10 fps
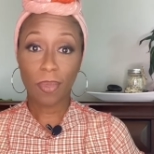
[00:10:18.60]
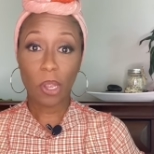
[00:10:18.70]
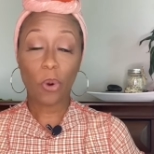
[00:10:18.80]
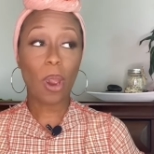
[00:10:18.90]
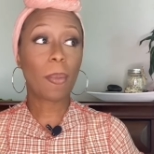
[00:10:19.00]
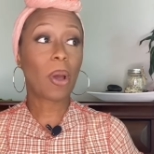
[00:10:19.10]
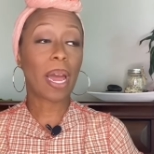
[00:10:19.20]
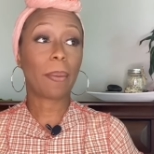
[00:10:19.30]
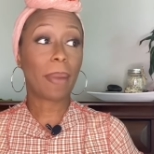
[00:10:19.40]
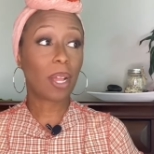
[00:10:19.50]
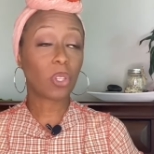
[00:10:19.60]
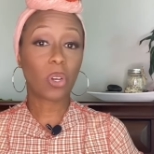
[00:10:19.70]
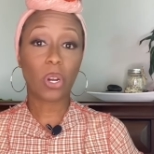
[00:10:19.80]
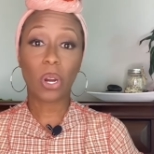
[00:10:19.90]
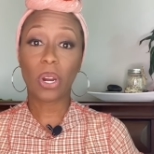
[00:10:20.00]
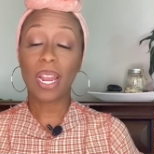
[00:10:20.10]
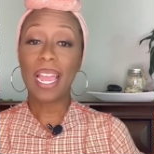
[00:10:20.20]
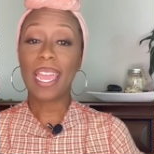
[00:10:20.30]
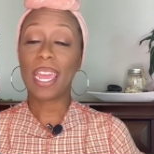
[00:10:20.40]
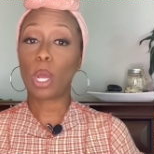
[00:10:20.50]
Grandma got a mouth on her,
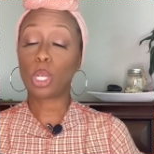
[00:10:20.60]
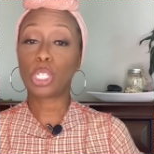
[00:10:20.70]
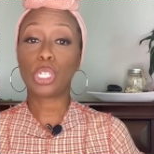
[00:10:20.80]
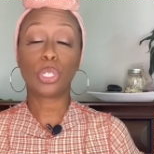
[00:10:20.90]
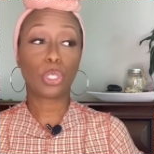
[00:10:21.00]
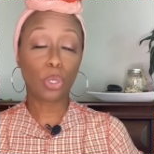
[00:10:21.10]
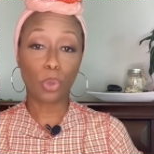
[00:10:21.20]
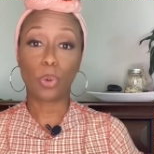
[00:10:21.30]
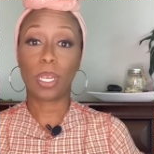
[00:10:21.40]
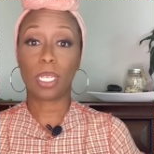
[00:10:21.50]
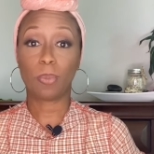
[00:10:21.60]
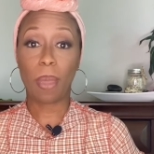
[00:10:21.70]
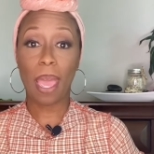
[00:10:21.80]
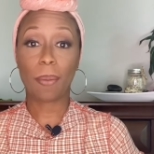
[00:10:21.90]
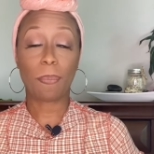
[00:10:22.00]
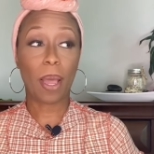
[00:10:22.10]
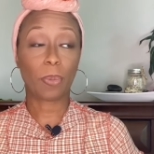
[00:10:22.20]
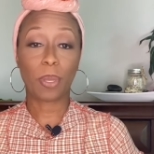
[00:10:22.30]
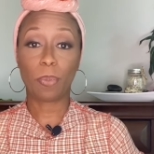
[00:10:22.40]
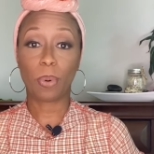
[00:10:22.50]
and all she do is bad mouth
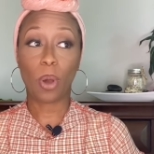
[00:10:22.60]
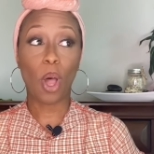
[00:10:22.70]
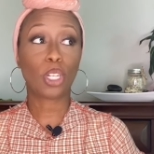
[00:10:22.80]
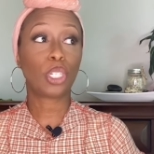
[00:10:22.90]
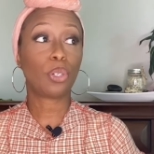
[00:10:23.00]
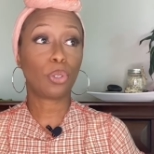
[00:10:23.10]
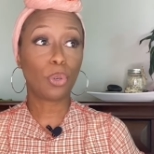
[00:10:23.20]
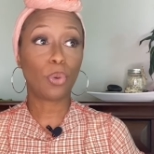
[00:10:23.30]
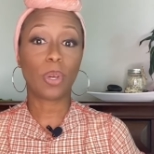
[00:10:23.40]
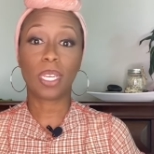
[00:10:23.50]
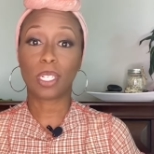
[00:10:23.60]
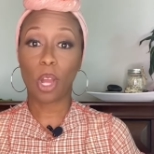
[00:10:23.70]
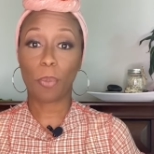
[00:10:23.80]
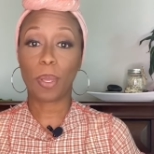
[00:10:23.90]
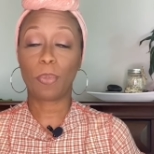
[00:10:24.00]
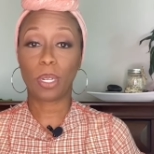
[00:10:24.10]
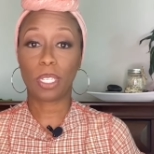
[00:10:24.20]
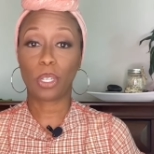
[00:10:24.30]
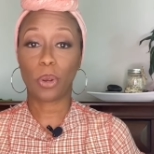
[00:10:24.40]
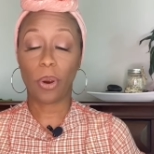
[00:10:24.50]
people. All she do is talk people
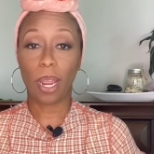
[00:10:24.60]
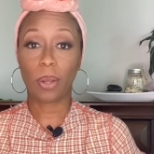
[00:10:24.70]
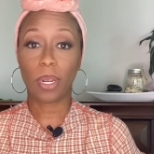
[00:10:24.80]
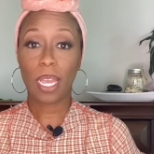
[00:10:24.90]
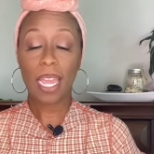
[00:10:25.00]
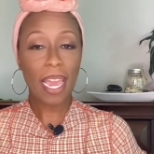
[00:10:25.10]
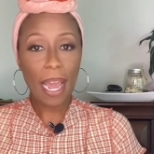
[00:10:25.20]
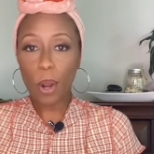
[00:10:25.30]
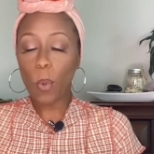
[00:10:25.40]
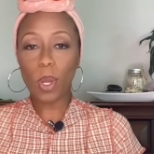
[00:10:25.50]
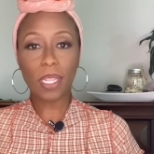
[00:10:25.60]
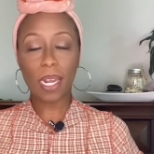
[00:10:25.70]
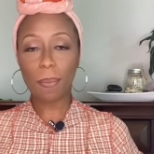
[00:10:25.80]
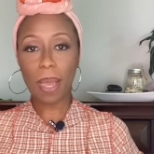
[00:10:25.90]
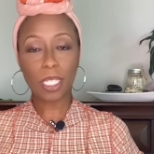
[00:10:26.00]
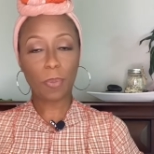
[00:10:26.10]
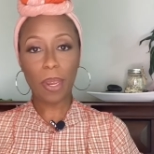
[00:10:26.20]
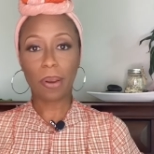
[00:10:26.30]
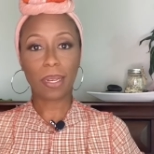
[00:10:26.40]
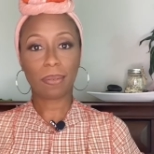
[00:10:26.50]
into the ground. And I don't want that in my
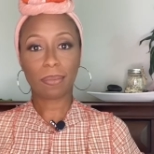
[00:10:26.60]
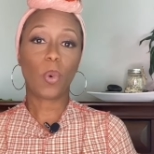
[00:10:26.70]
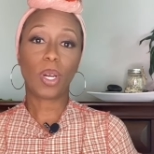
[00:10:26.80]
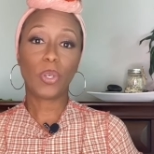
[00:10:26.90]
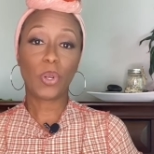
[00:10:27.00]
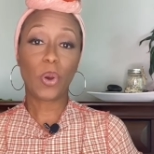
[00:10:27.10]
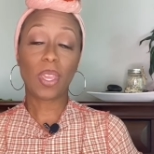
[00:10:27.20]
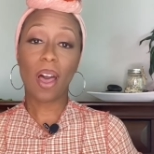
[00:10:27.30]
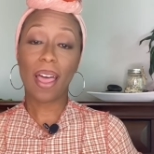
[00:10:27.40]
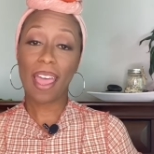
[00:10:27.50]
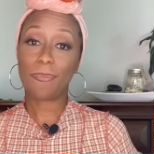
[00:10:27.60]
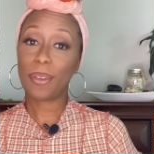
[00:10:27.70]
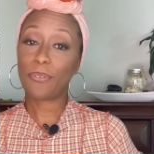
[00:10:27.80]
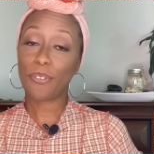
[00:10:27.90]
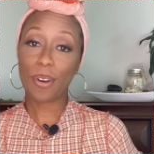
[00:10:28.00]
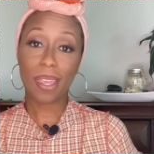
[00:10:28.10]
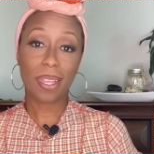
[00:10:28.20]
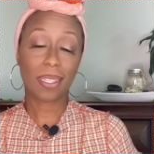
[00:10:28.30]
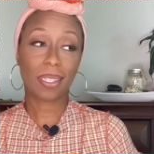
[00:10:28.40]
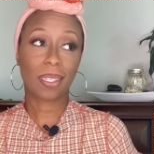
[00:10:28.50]
spirit. Well, you know, y'all have been
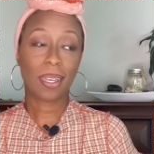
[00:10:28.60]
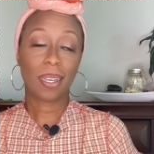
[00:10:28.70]
friends